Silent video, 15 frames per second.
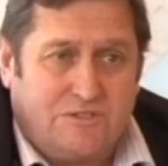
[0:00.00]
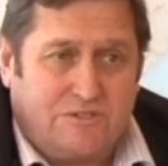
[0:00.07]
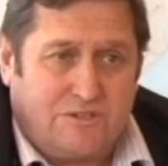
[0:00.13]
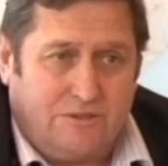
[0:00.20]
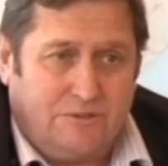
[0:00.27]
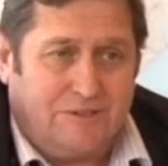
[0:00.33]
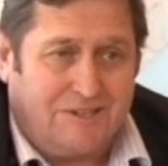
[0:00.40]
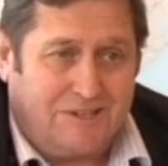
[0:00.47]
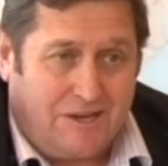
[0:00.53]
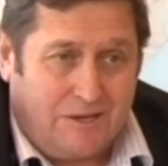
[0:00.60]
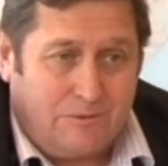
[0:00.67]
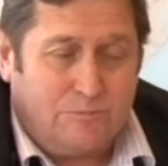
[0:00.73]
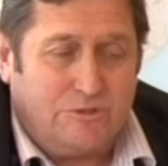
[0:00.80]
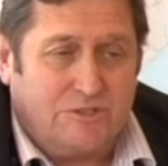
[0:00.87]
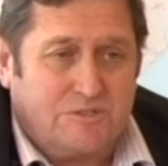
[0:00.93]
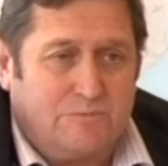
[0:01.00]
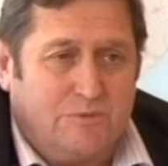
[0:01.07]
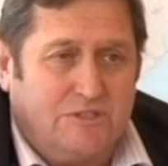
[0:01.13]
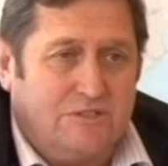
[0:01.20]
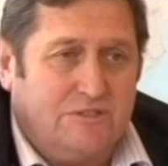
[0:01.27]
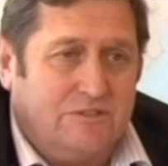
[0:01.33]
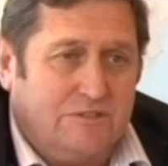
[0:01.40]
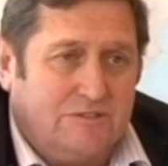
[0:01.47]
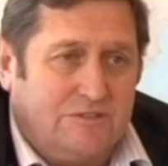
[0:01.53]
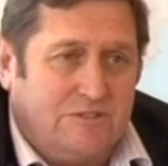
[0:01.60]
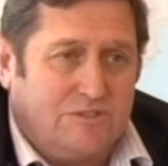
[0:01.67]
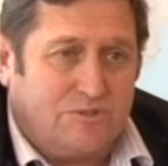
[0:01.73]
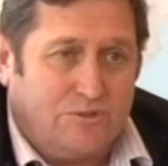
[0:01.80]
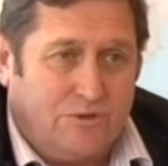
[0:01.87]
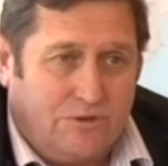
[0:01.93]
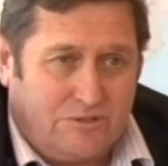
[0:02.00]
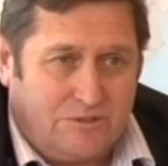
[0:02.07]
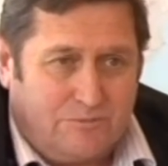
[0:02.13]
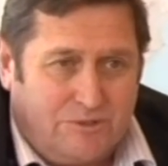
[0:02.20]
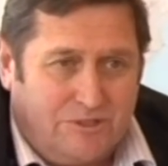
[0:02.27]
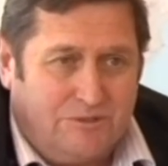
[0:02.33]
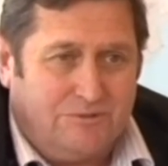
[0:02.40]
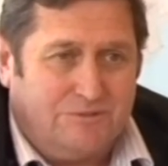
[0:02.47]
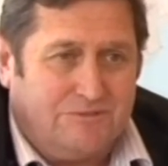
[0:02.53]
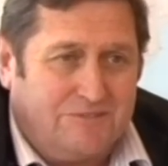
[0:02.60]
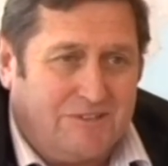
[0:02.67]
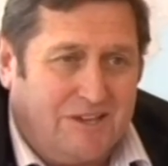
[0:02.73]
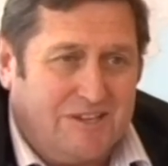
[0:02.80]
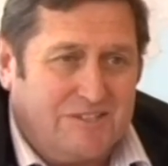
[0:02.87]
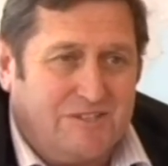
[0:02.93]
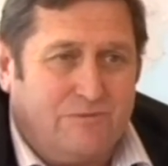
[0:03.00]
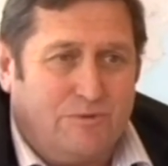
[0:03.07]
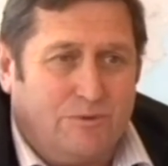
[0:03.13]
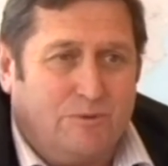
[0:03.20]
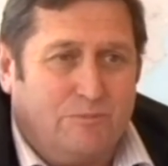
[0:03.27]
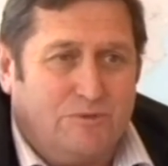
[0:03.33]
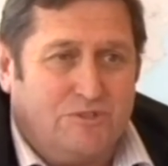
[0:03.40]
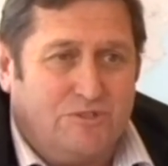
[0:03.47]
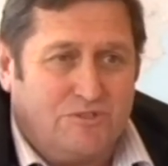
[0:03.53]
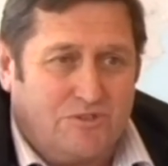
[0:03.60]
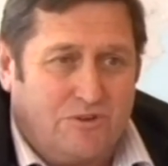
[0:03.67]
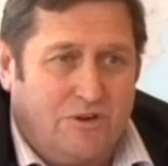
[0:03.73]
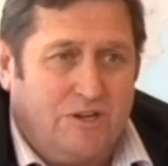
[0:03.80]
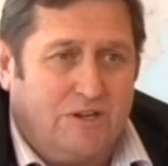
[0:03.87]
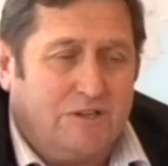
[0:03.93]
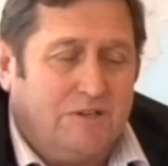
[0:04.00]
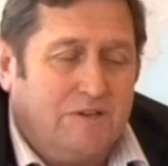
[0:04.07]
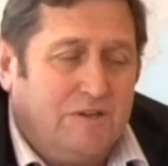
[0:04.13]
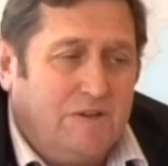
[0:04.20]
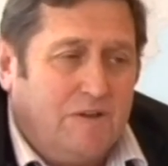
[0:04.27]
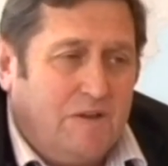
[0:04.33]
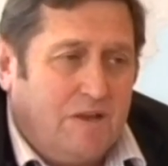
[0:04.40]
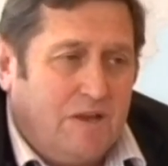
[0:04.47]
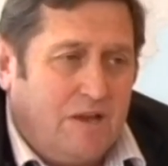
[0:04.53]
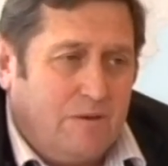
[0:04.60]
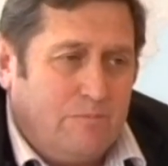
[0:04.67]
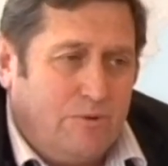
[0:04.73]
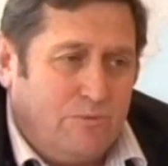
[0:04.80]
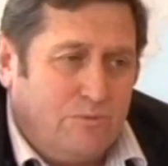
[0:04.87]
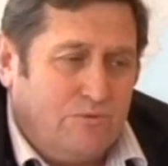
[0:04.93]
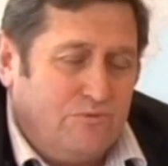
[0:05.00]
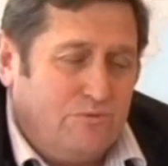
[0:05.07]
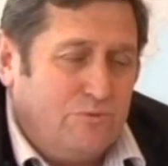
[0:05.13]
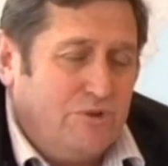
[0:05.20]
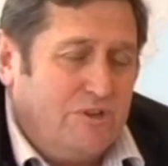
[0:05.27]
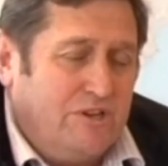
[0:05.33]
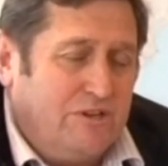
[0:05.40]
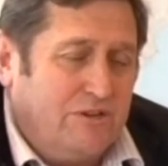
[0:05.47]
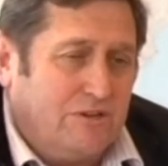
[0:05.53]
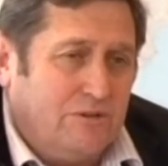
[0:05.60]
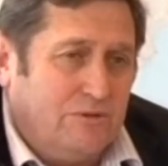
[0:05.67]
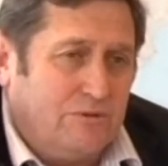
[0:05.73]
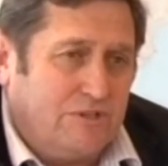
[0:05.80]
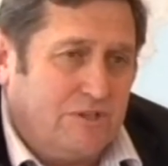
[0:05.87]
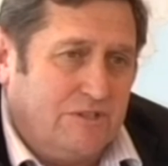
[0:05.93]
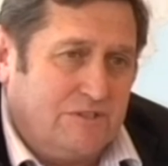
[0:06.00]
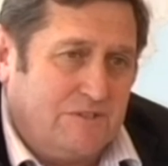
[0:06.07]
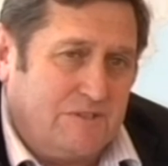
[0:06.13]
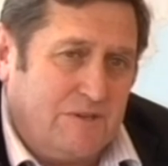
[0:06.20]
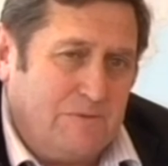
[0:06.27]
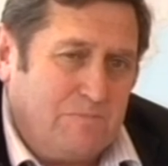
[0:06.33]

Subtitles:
So again, we're expecting that it's not going to be as everyone would desire, but we've really got to look at